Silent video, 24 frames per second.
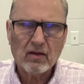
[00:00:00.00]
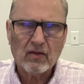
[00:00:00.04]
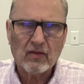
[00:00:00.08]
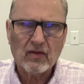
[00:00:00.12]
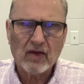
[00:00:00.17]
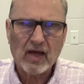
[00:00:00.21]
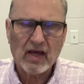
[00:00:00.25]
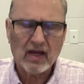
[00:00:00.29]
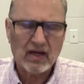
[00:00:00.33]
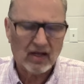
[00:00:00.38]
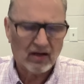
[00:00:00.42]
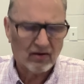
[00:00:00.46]

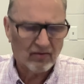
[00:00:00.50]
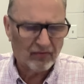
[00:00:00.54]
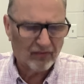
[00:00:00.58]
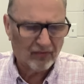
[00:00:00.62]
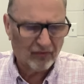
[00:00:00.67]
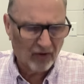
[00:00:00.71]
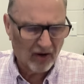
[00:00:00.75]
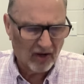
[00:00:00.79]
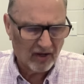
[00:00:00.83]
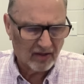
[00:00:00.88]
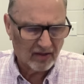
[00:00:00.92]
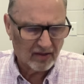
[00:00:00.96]
Then in
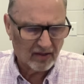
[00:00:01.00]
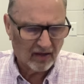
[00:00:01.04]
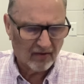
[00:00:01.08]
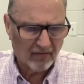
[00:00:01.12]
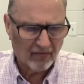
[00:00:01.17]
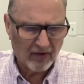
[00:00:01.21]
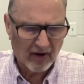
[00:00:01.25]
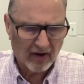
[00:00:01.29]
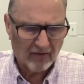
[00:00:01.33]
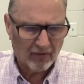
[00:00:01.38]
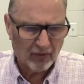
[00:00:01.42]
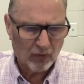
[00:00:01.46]
front
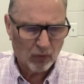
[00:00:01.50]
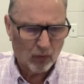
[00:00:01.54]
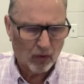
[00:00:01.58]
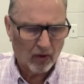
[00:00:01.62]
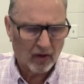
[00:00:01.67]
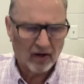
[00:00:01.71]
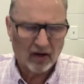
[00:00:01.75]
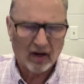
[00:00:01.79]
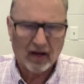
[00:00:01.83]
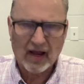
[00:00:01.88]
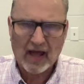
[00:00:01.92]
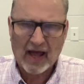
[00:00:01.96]
of
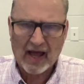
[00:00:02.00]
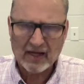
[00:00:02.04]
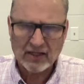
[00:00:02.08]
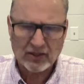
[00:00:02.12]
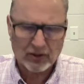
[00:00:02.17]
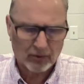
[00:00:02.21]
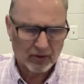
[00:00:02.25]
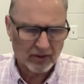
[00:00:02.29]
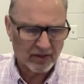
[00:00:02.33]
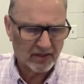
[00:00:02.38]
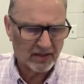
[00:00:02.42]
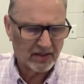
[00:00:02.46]
everyone,
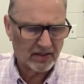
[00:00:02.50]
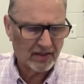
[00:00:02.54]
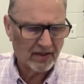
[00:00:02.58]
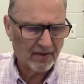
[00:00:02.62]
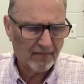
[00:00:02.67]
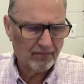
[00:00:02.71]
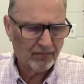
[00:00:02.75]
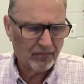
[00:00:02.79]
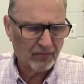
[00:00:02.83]
Lazarus,